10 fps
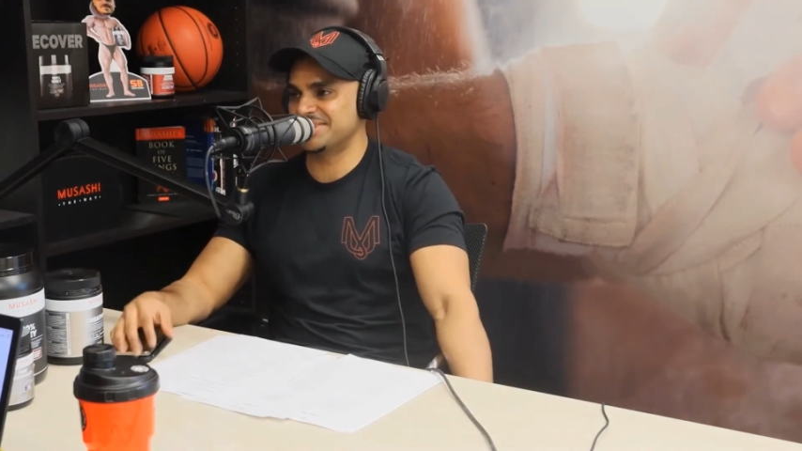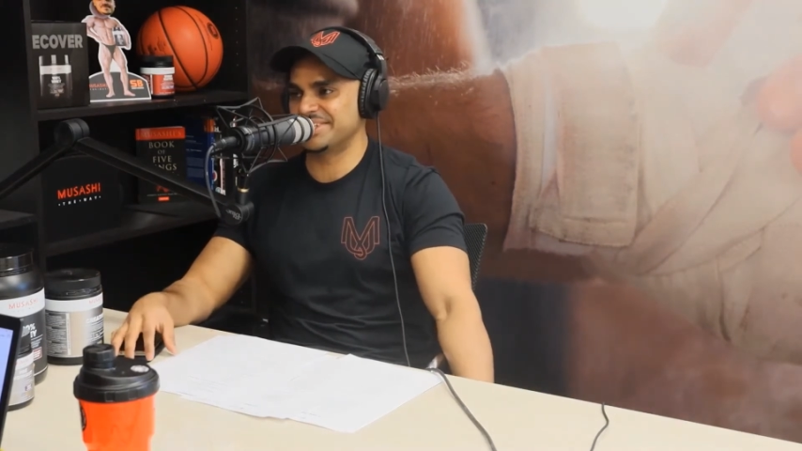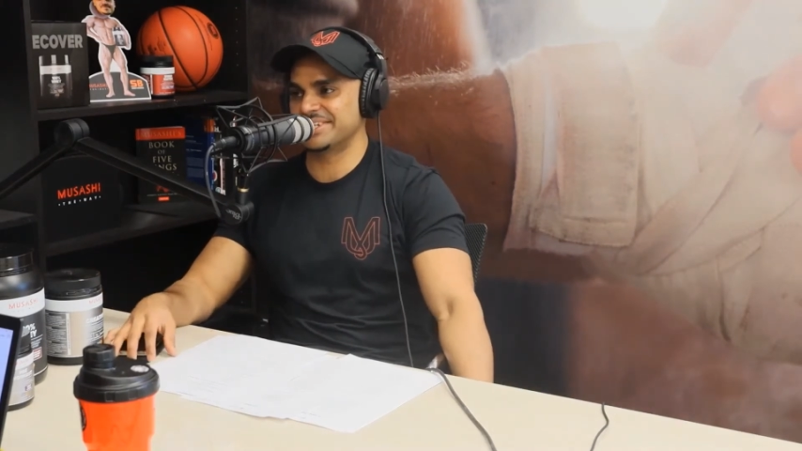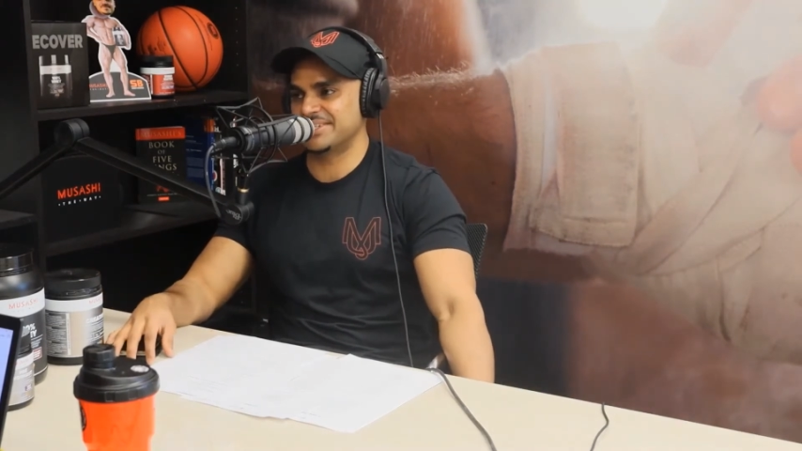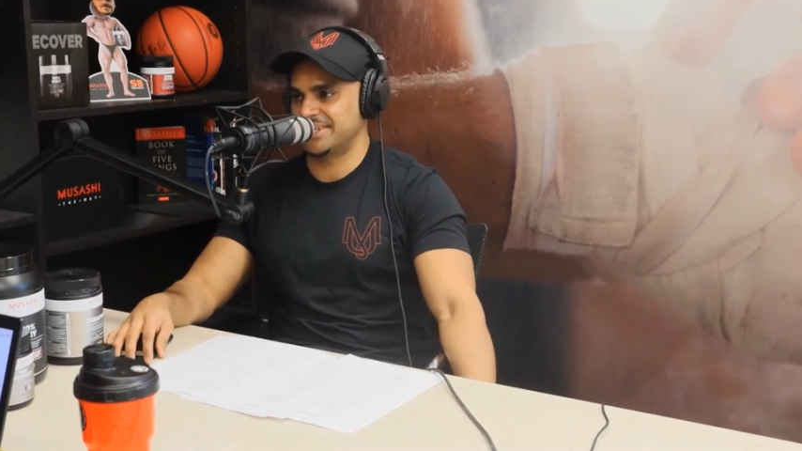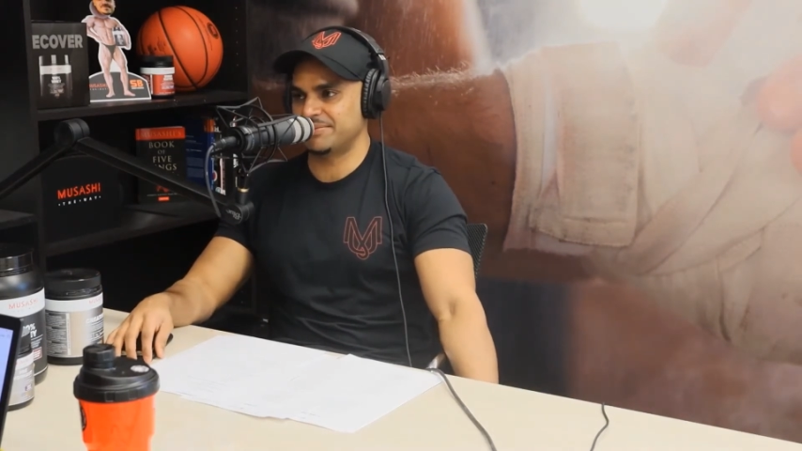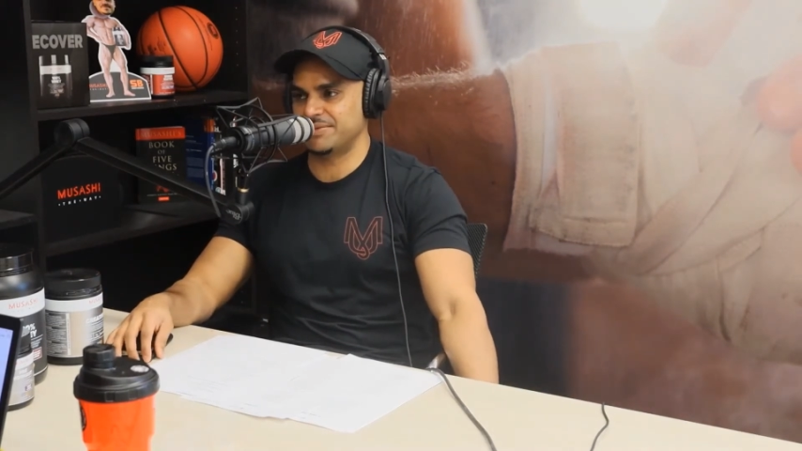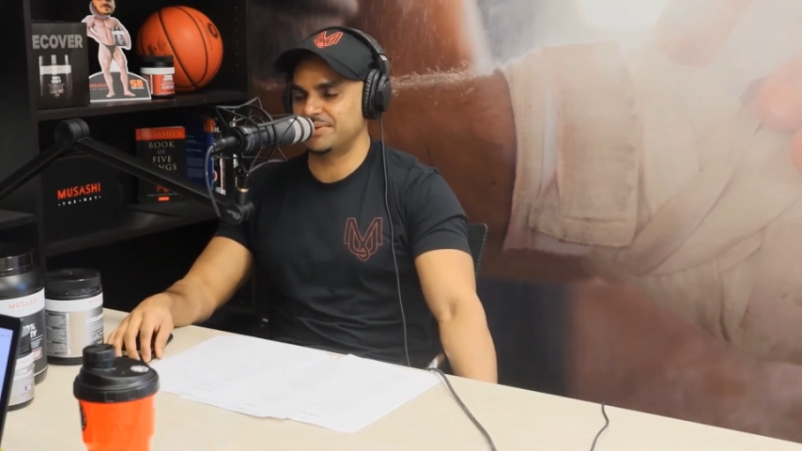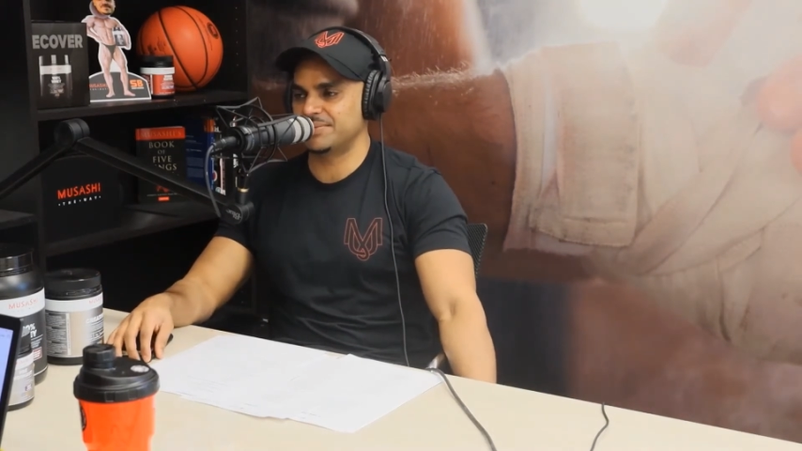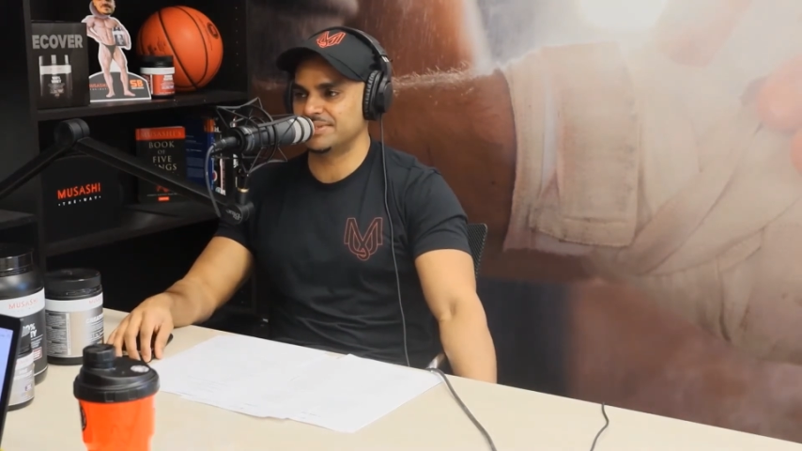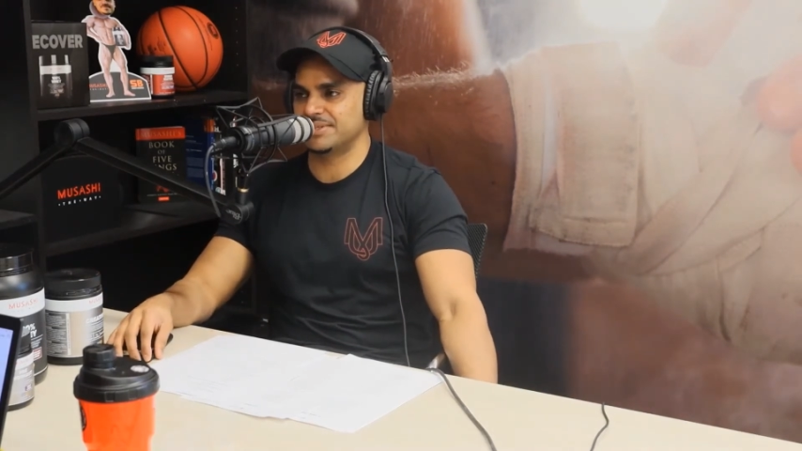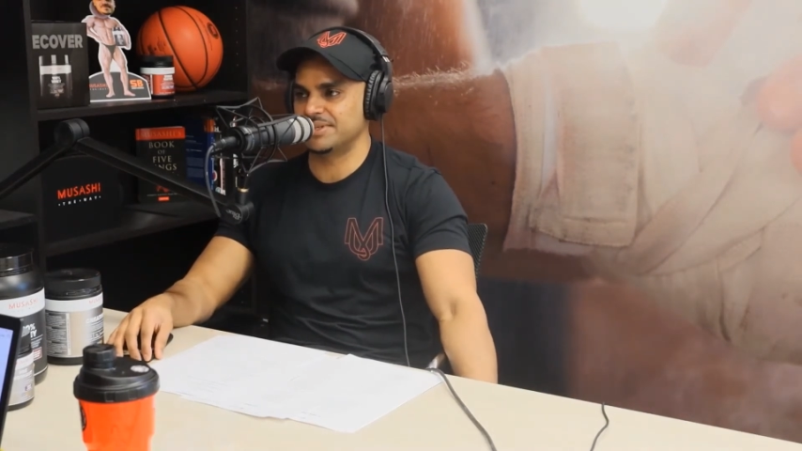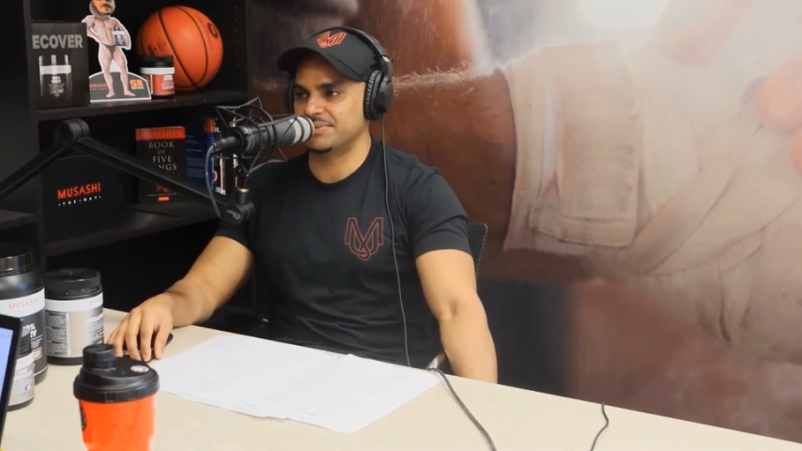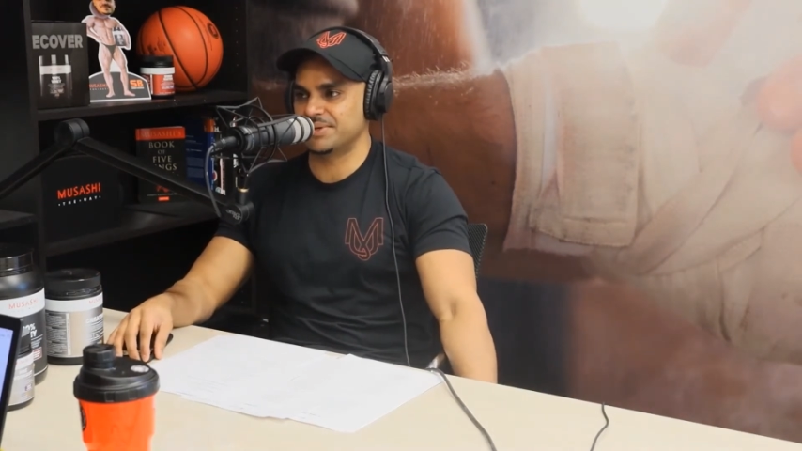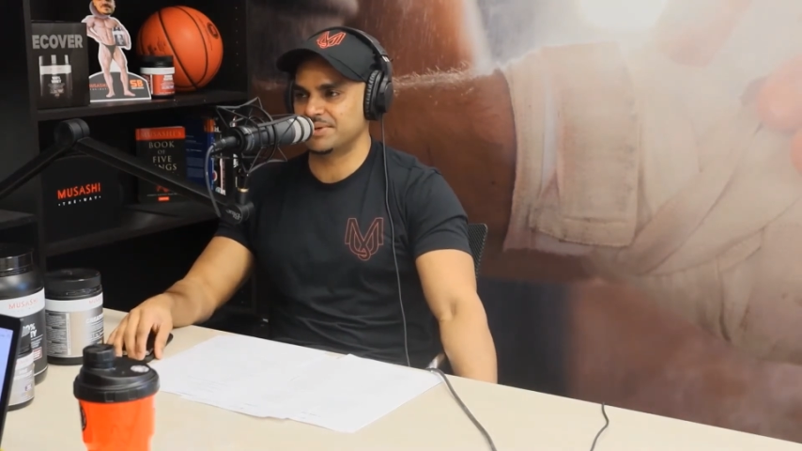like amphetamines in there
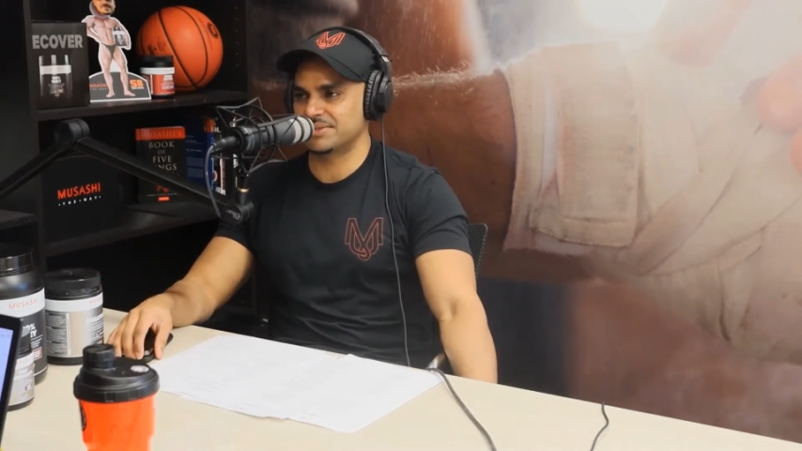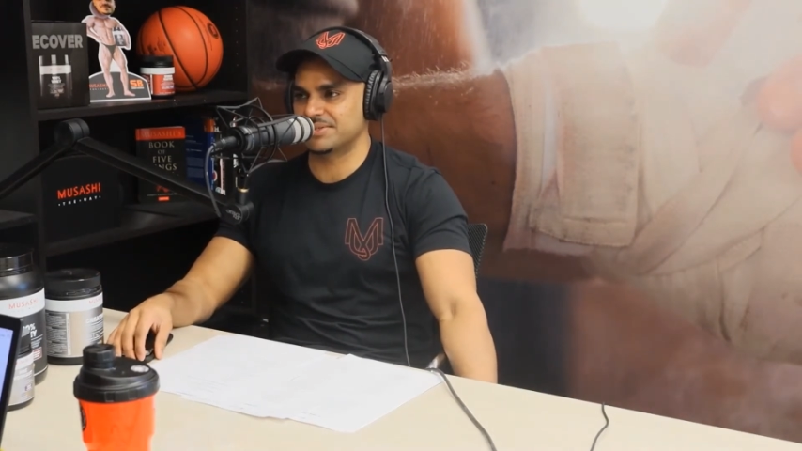because,